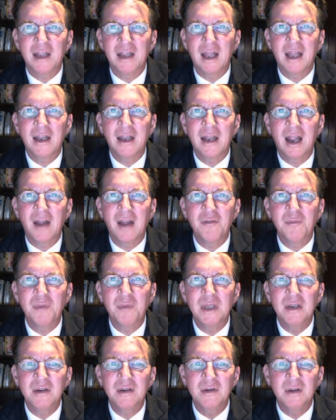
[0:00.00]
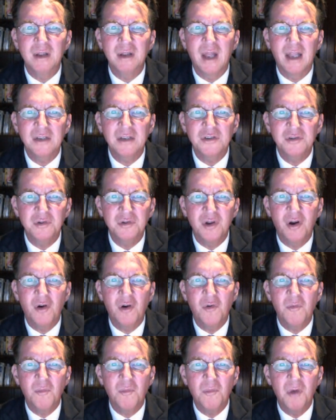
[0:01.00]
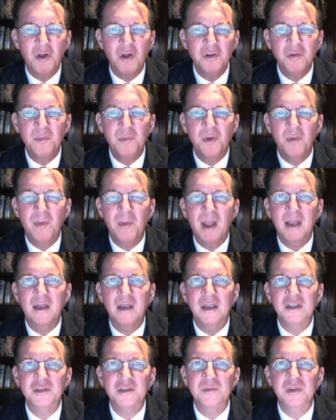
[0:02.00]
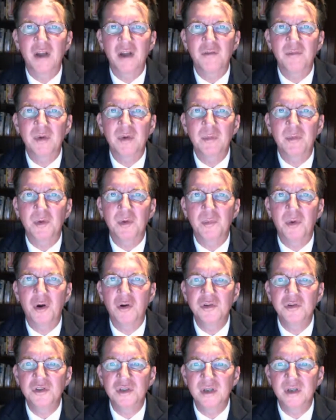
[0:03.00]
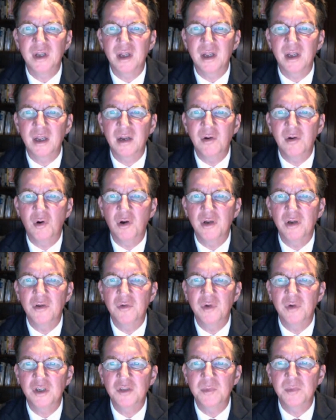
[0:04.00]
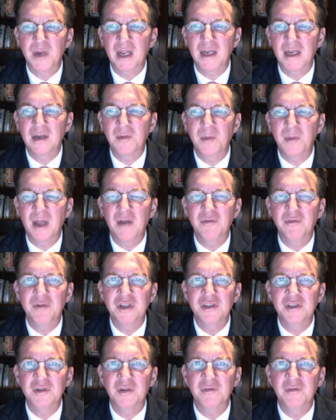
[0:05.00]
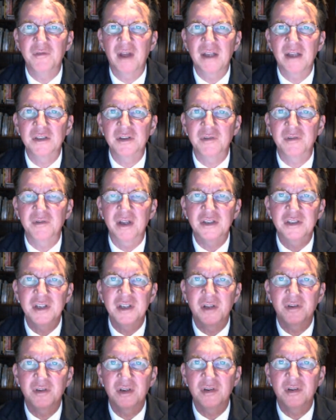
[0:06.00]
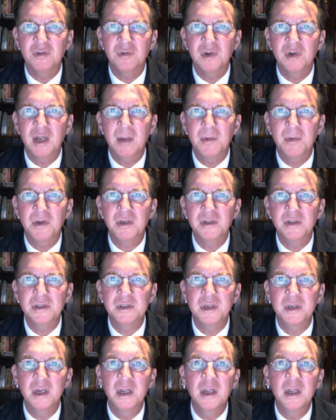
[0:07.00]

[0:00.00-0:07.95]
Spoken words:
And there have been, as you know, multiple mechanisms have been proposed in order to explain the beneficial effects of SGLT2 inhibitors,